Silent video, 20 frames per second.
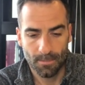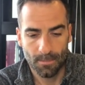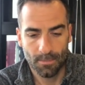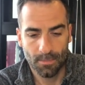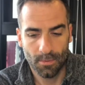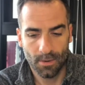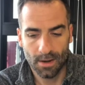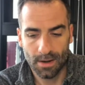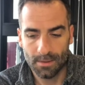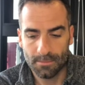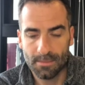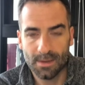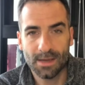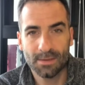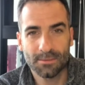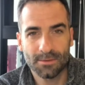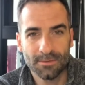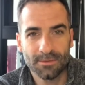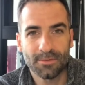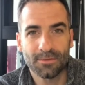but it made
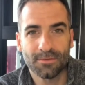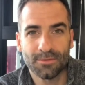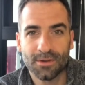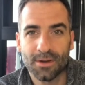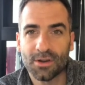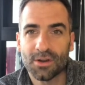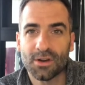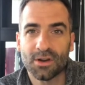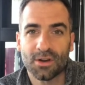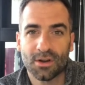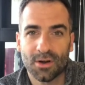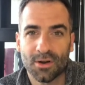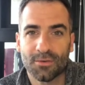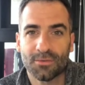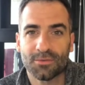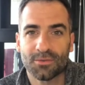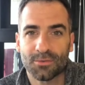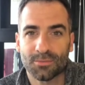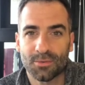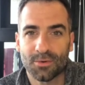me feel very
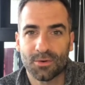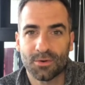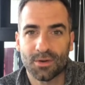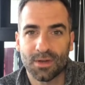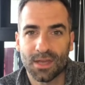uncomfortable.